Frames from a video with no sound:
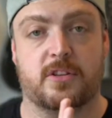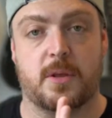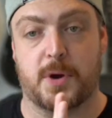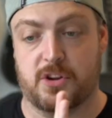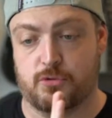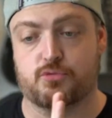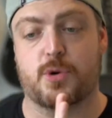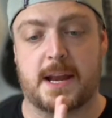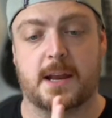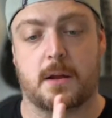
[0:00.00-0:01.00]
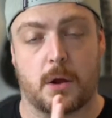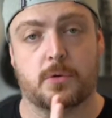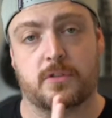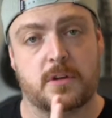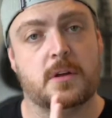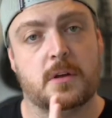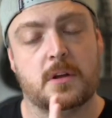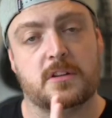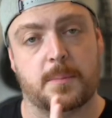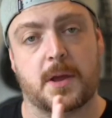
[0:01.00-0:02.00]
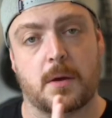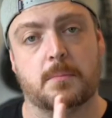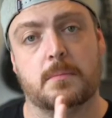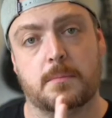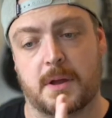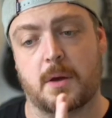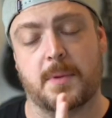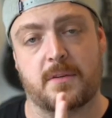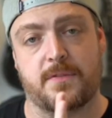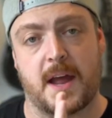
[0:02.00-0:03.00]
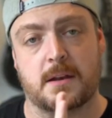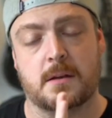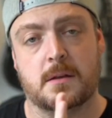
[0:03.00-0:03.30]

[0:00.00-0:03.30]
that brings you really close to becoming a fan.